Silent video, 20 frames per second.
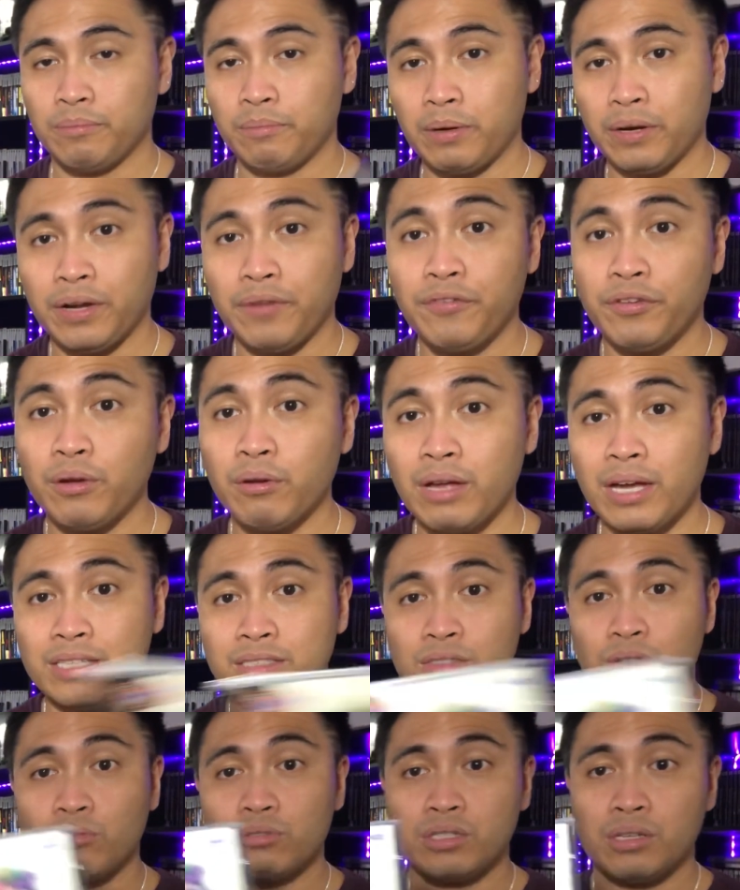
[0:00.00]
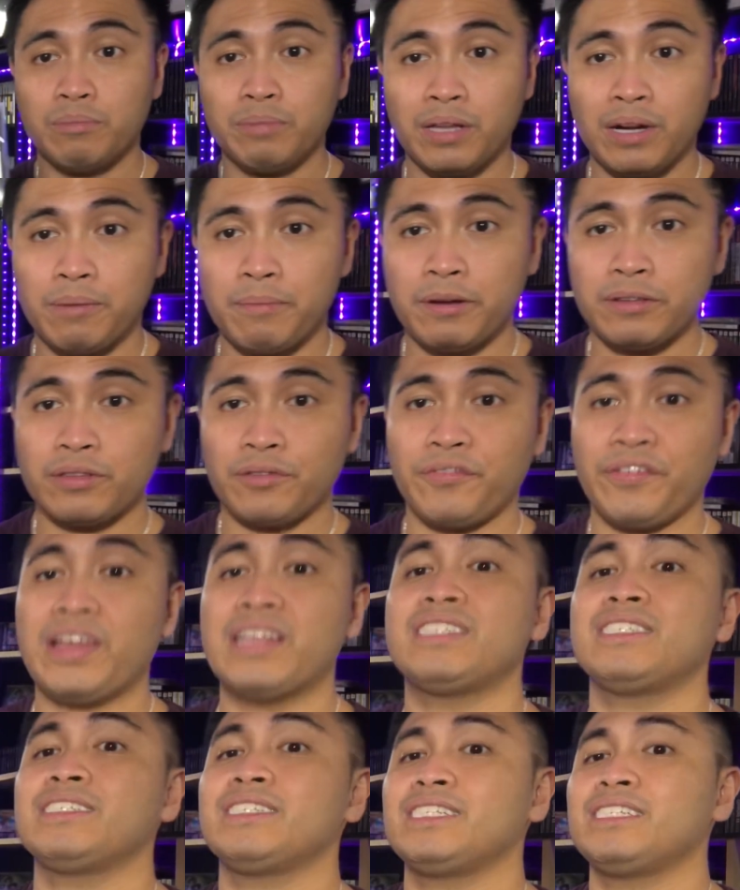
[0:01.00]
But if you guys know something about the
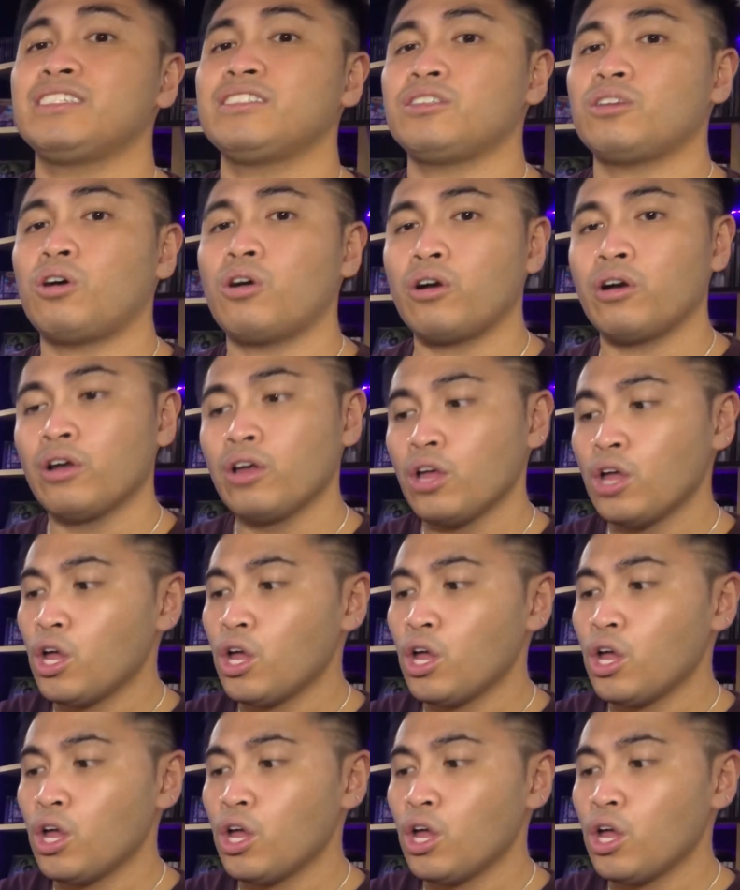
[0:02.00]
Phantasy Star